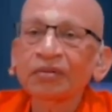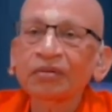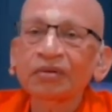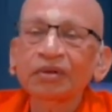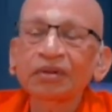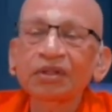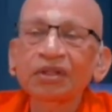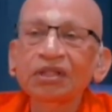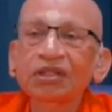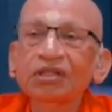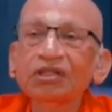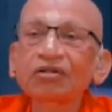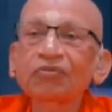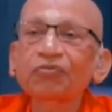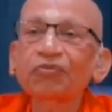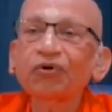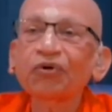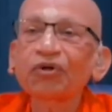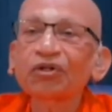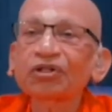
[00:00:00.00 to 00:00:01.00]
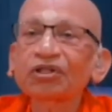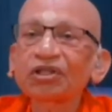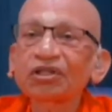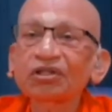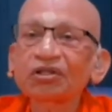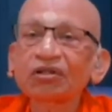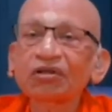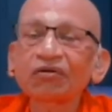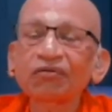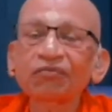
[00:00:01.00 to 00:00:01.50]
This is the
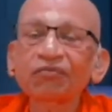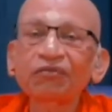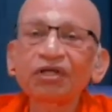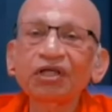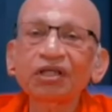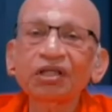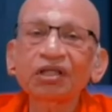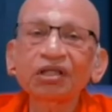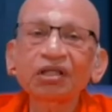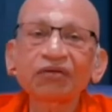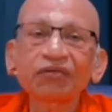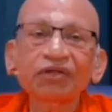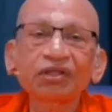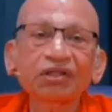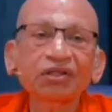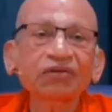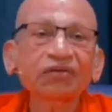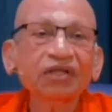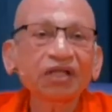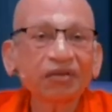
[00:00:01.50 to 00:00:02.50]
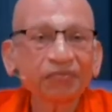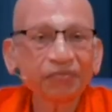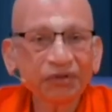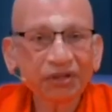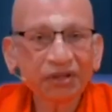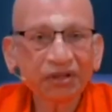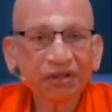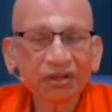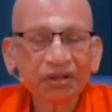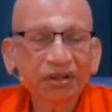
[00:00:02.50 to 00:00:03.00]
process of making ourselves
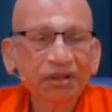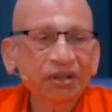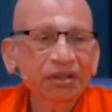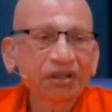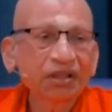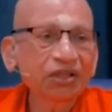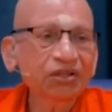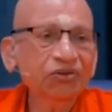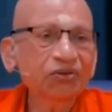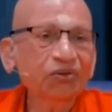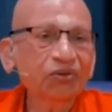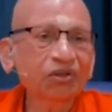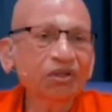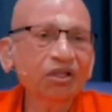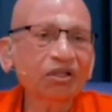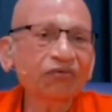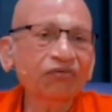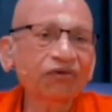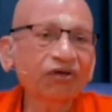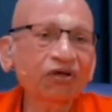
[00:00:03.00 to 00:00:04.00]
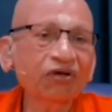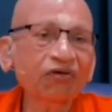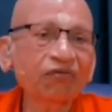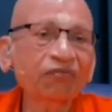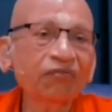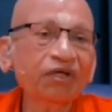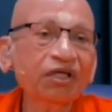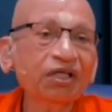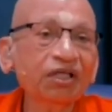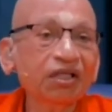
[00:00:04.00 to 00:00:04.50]
happy. There is no other way of
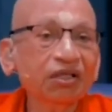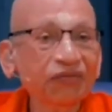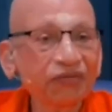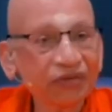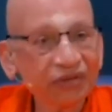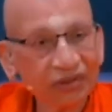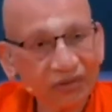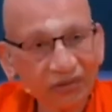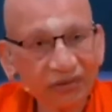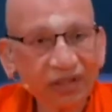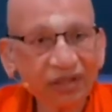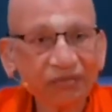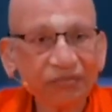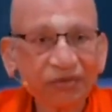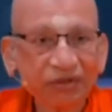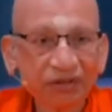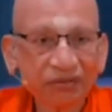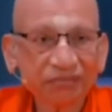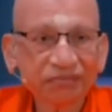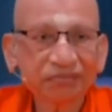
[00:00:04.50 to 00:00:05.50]
making ourselves happy.